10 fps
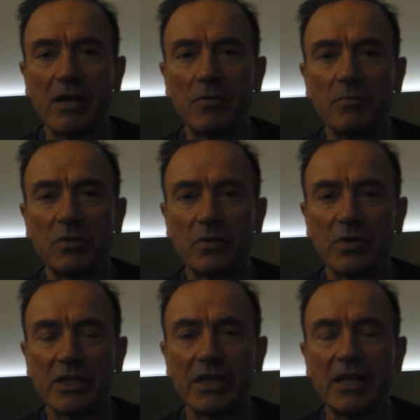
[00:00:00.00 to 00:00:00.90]
on
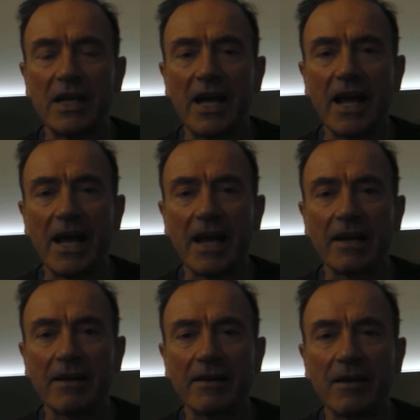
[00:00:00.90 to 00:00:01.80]
board,
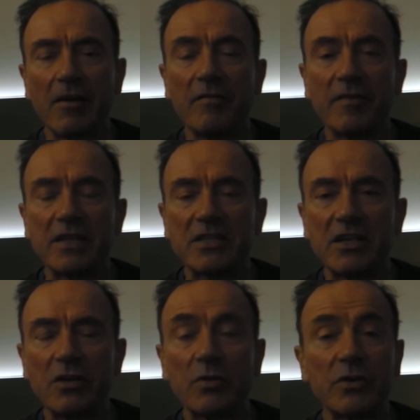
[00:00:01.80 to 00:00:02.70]
and hopefully
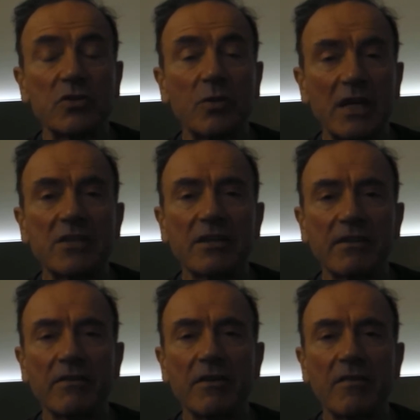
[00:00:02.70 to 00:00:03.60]
see you on the
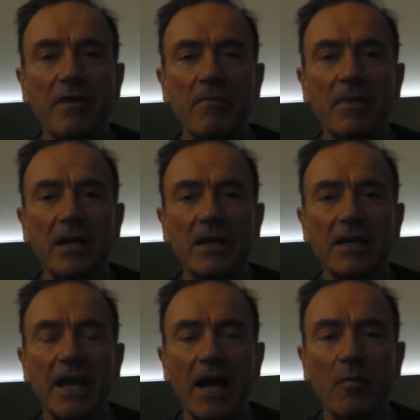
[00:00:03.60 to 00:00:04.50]
26th of November
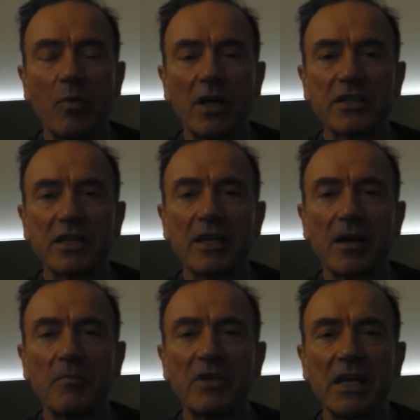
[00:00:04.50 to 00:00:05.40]
at Wallace and
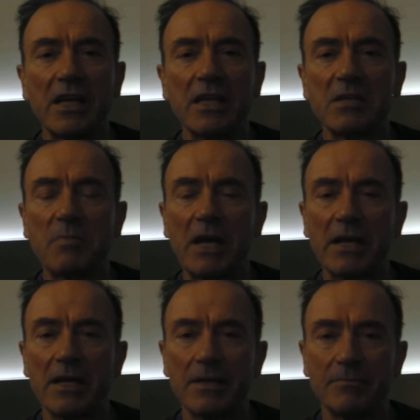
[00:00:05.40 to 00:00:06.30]
Company in East Putney.